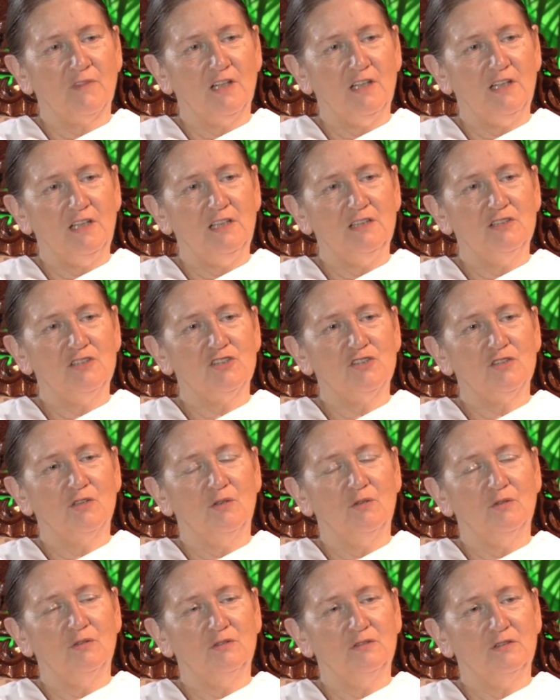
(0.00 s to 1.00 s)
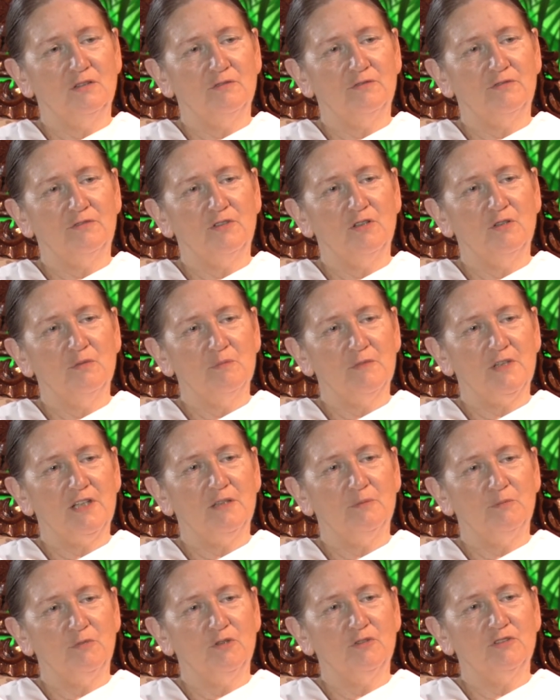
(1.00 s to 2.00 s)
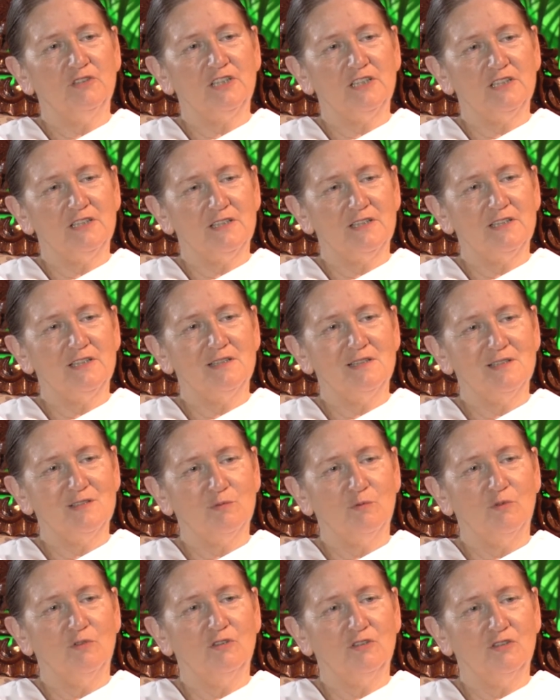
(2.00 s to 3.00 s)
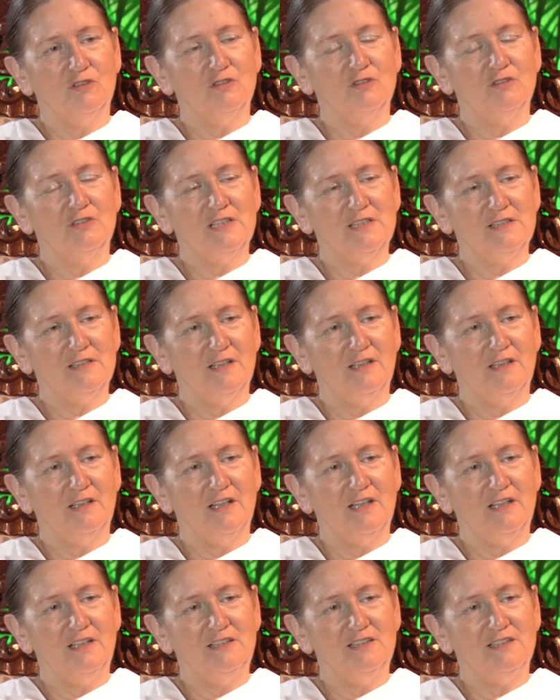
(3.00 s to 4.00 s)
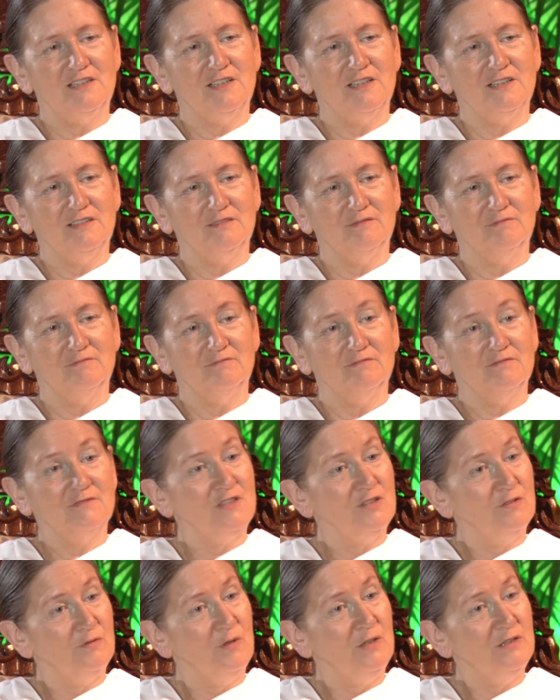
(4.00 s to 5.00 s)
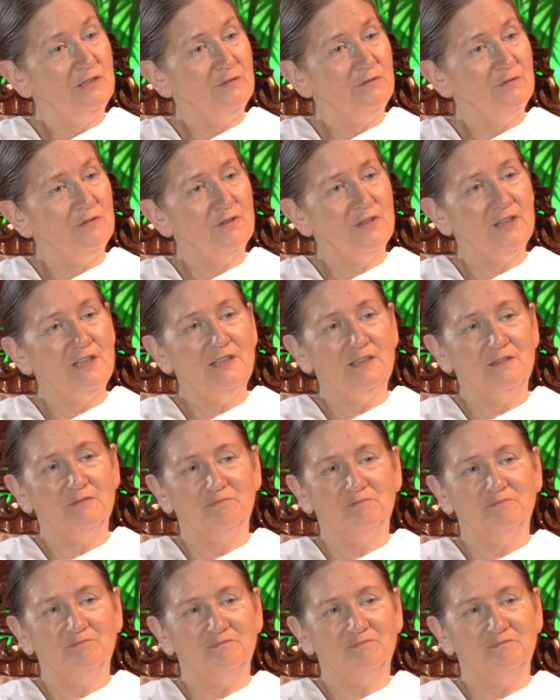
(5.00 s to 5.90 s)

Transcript: each soul from their bondage. This is what God is engaged in. It's a wonderful thing.